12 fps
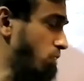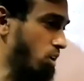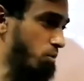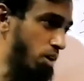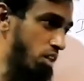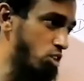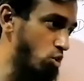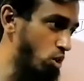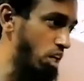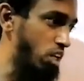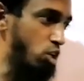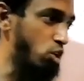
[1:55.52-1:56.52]
for a month
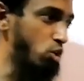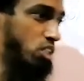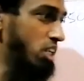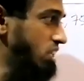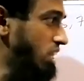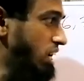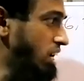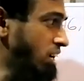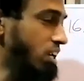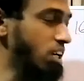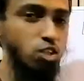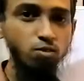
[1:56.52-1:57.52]
unit, using the
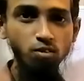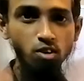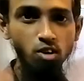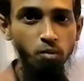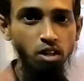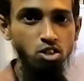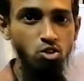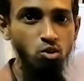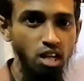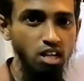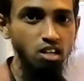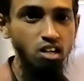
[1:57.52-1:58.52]
interest for a month
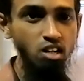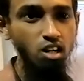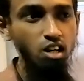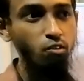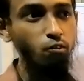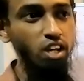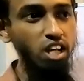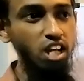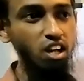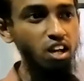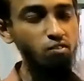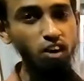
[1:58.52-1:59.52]
unit, we
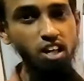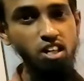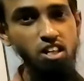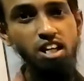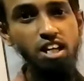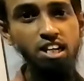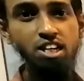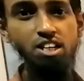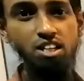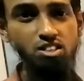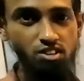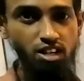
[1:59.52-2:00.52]
can find the
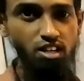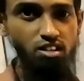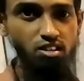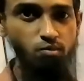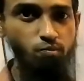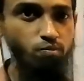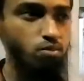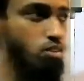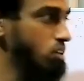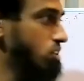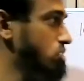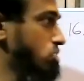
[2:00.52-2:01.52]
interest rate.
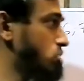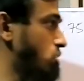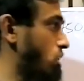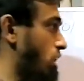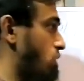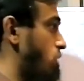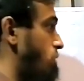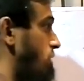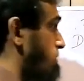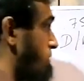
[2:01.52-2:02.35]
So how do we